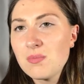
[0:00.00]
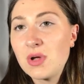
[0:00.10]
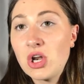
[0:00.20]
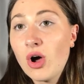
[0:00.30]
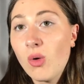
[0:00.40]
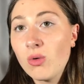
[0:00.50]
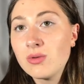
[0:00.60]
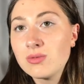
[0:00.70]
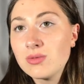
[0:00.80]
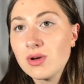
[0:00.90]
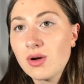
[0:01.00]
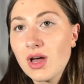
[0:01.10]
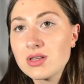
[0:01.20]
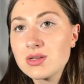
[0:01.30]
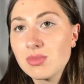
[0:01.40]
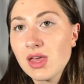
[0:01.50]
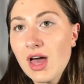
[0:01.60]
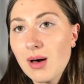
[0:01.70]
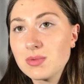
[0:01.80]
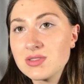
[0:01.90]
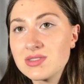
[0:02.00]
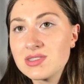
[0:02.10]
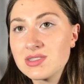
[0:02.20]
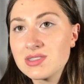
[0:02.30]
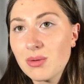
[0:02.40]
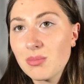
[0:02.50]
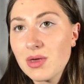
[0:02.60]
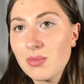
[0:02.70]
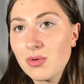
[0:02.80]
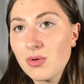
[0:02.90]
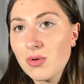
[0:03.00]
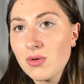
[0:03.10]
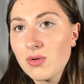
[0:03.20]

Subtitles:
But no, okay? Something happens to some people.